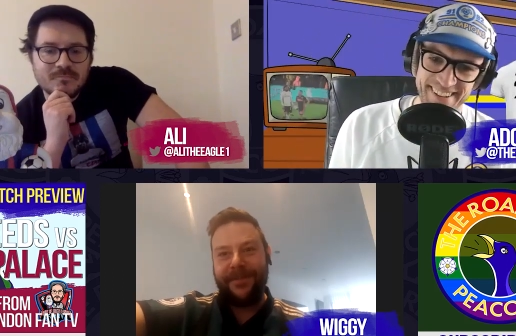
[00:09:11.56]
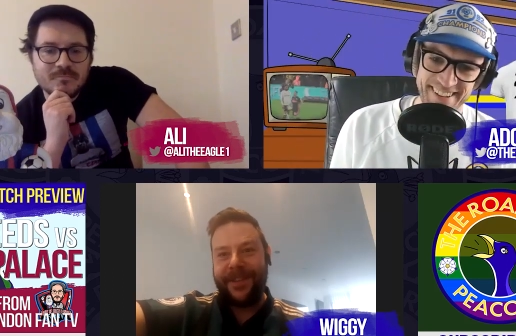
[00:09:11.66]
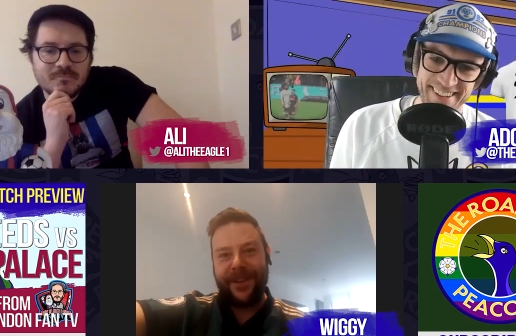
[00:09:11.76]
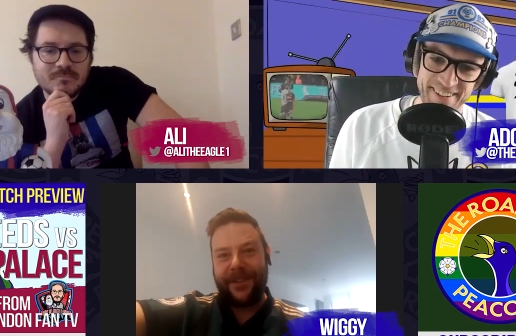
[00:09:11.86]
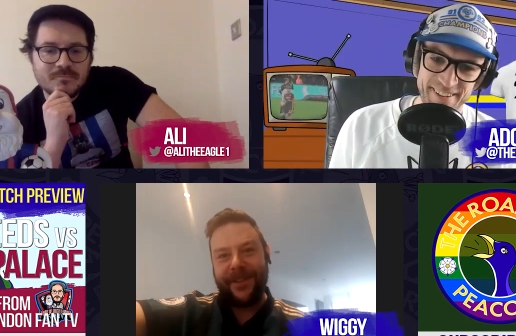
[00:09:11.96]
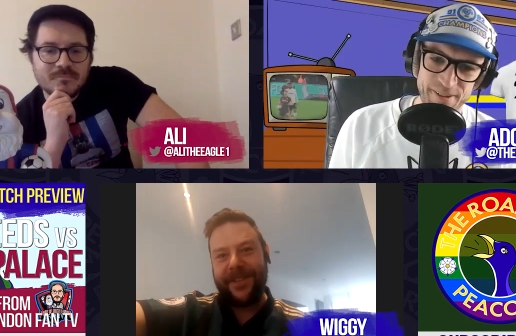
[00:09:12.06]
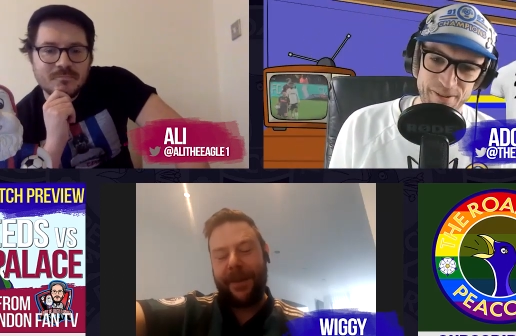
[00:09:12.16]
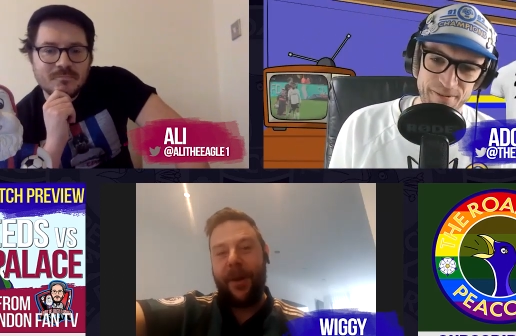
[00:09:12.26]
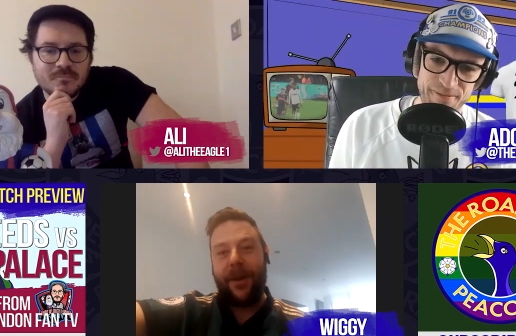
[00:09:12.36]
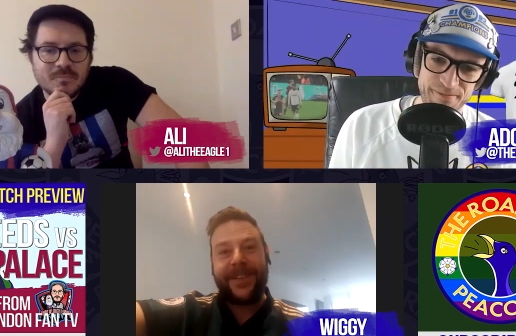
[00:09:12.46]
Speaker 1: result.
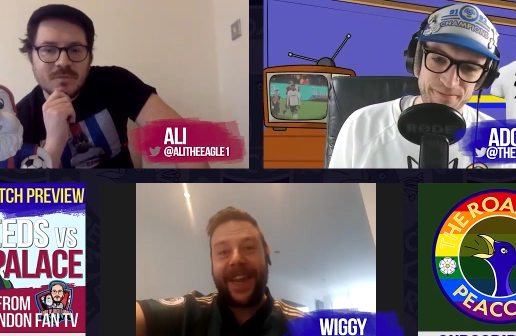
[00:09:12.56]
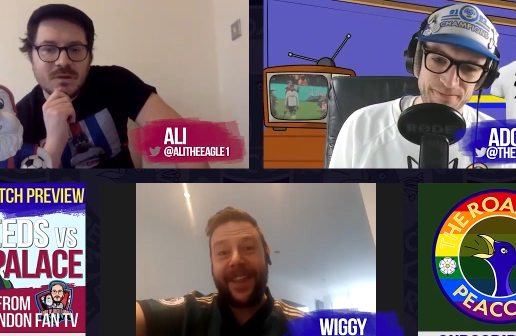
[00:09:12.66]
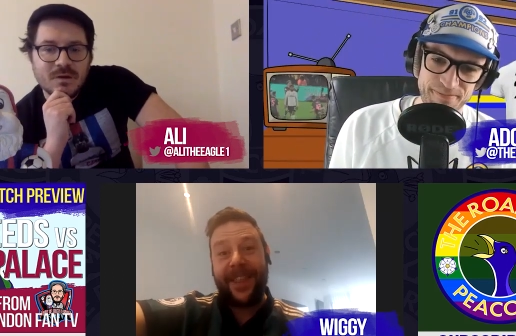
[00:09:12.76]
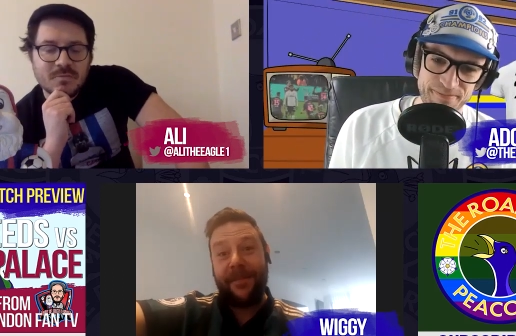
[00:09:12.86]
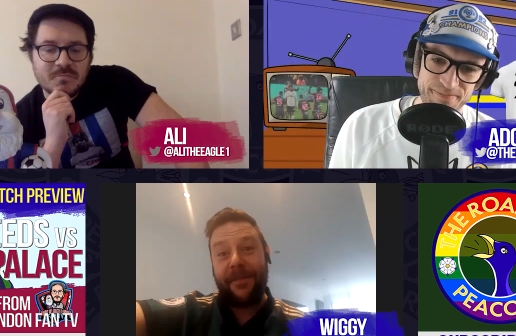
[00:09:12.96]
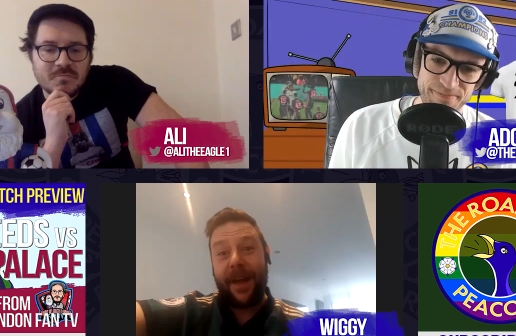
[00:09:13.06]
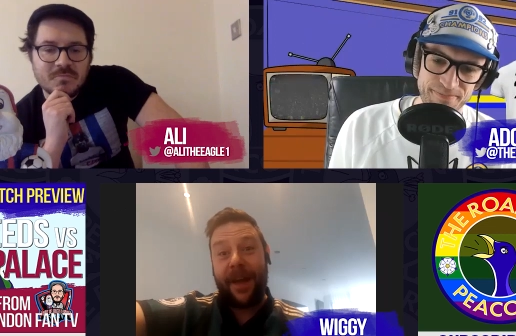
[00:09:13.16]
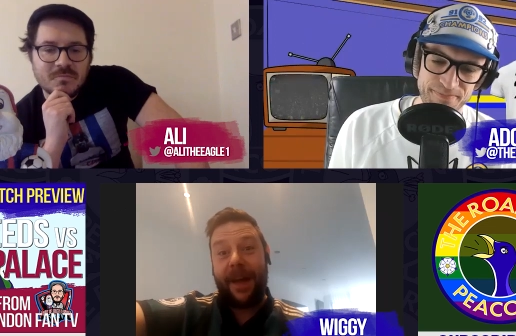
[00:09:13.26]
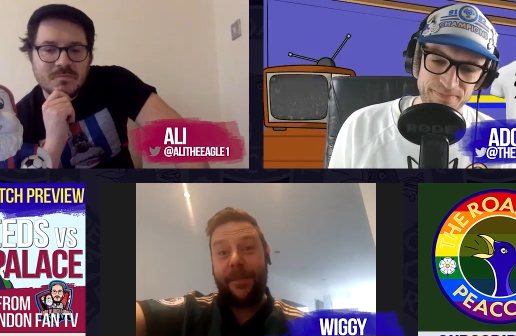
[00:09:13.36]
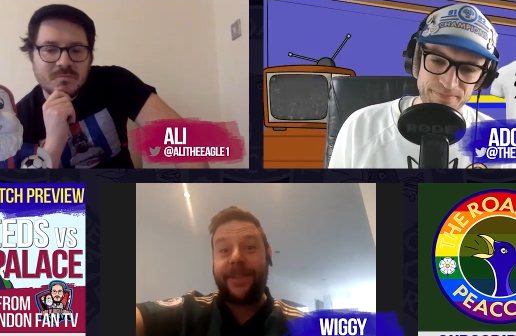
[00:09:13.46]
I'm not saying that.
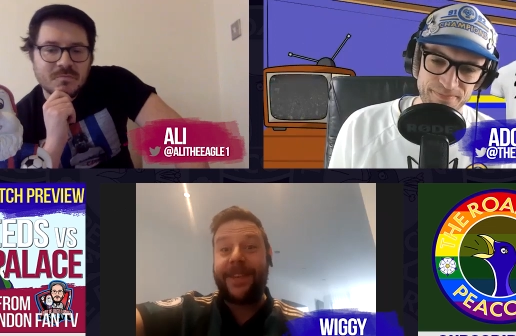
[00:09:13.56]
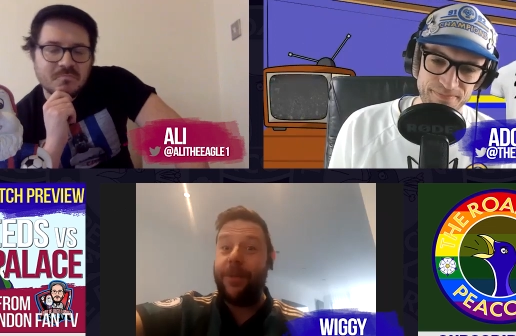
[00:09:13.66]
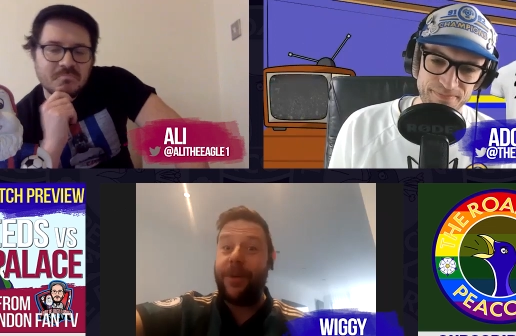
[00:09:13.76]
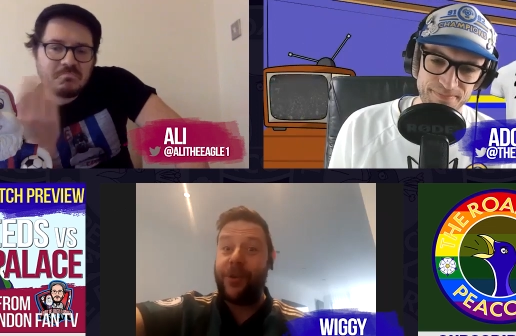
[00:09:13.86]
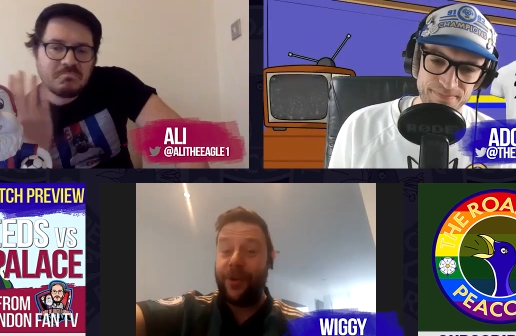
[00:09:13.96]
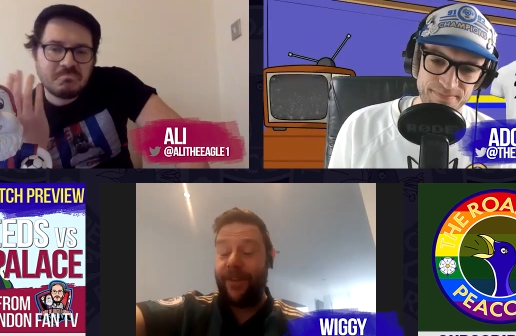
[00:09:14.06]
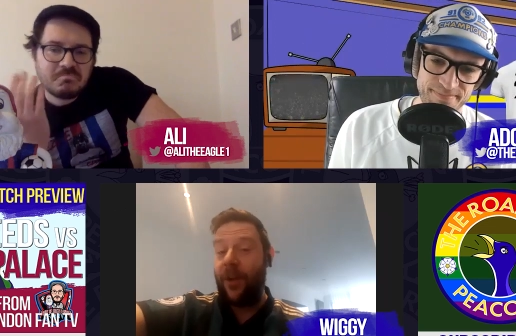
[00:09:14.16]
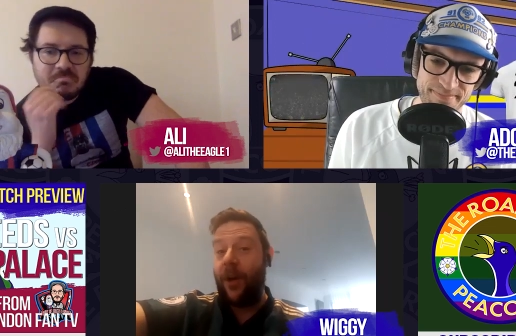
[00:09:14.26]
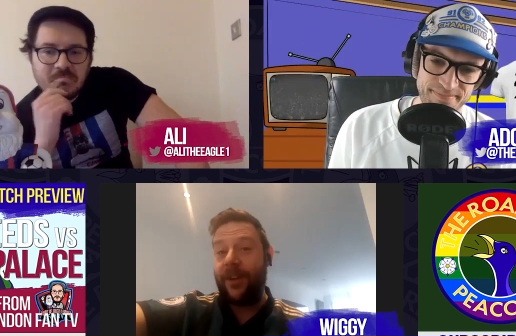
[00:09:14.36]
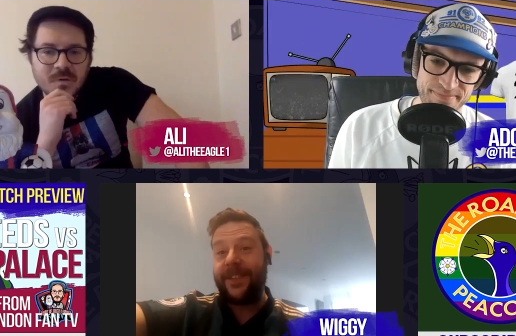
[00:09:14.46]
I'm not saying we shouldn't have
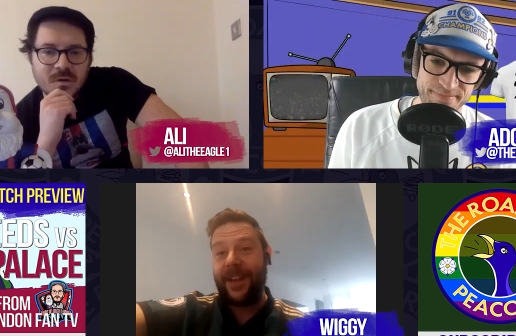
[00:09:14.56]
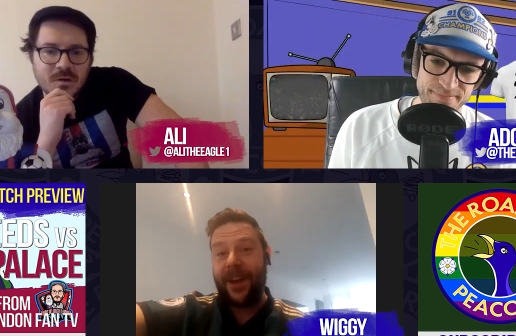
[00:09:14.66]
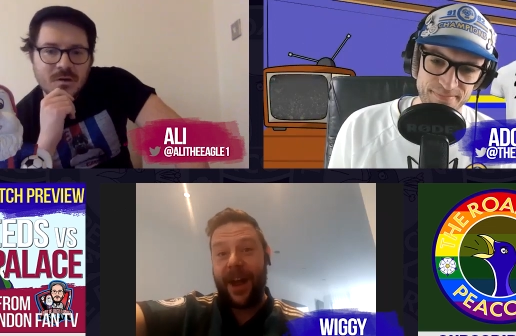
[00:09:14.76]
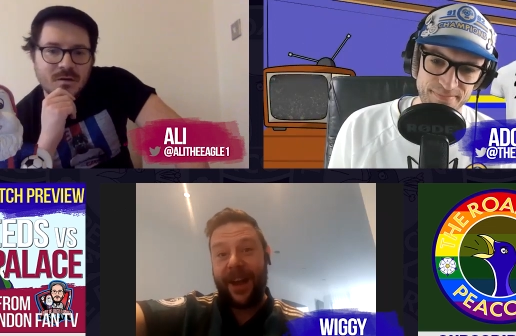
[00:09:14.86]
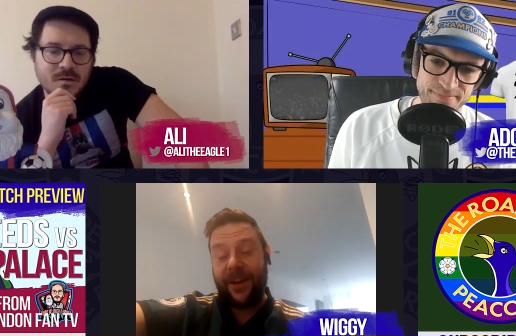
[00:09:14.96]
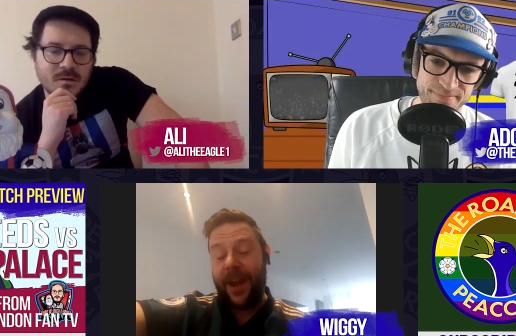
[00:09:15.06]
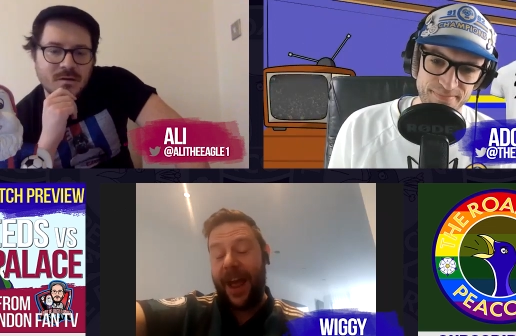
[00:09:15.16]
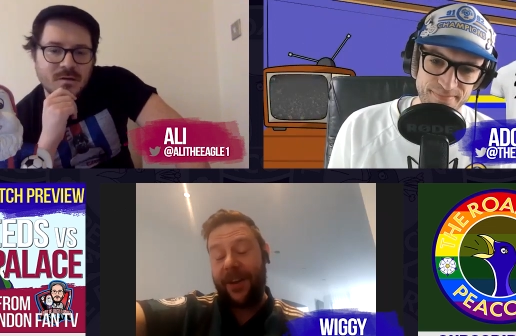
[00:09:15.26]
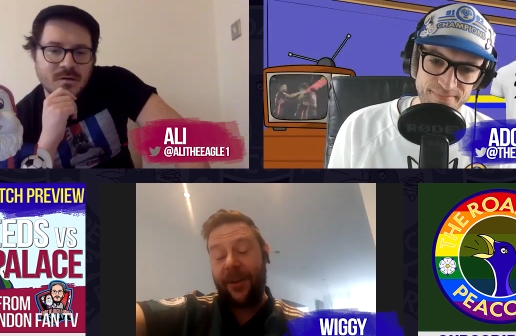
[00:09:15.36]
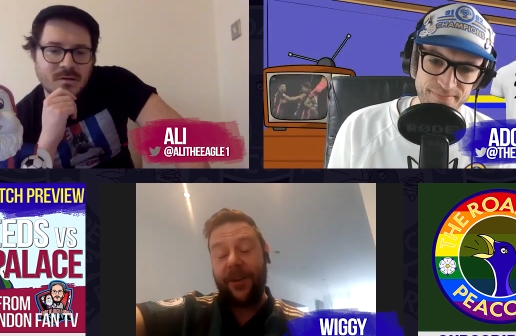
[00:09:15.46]
lost. I don't. I,
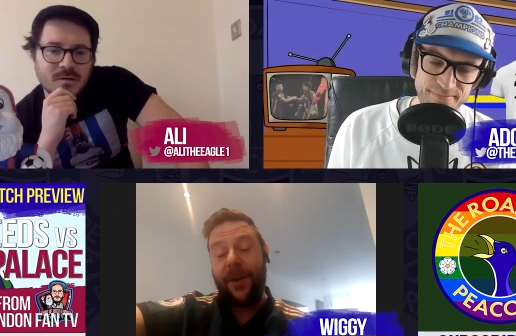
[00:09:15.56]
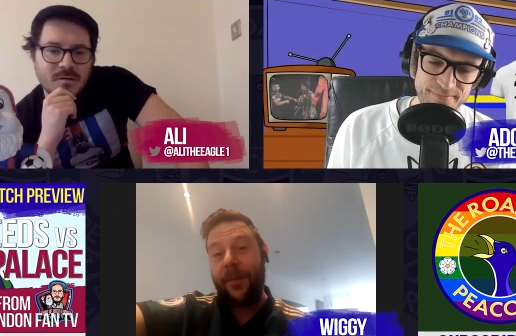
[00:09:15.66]
I don't